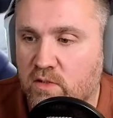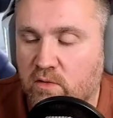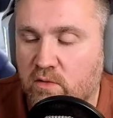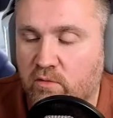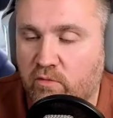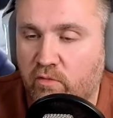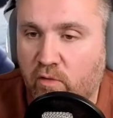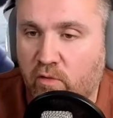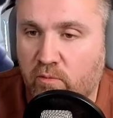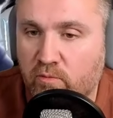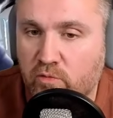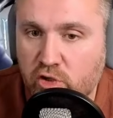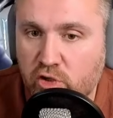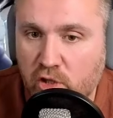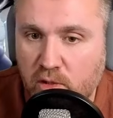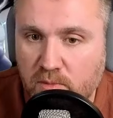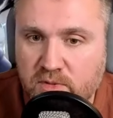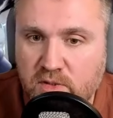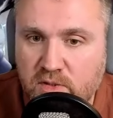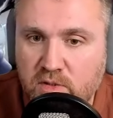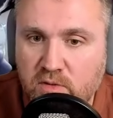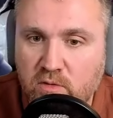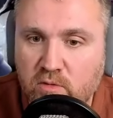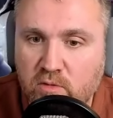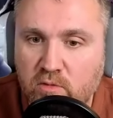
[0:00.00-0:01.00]
shops,
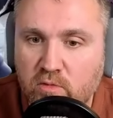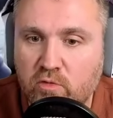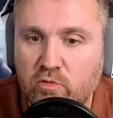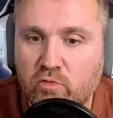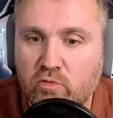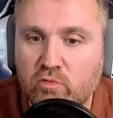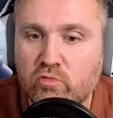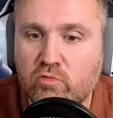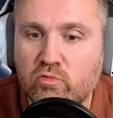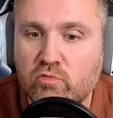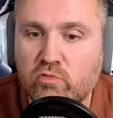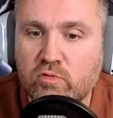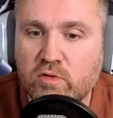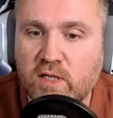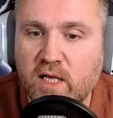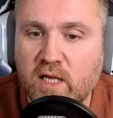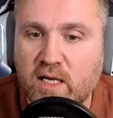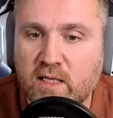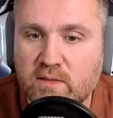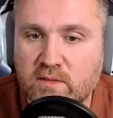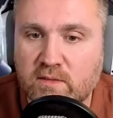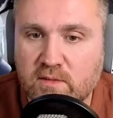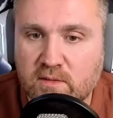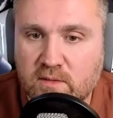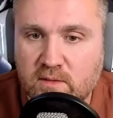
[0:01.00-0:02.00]
you could
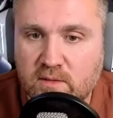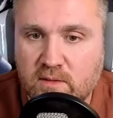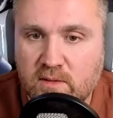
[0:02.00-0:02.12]
get,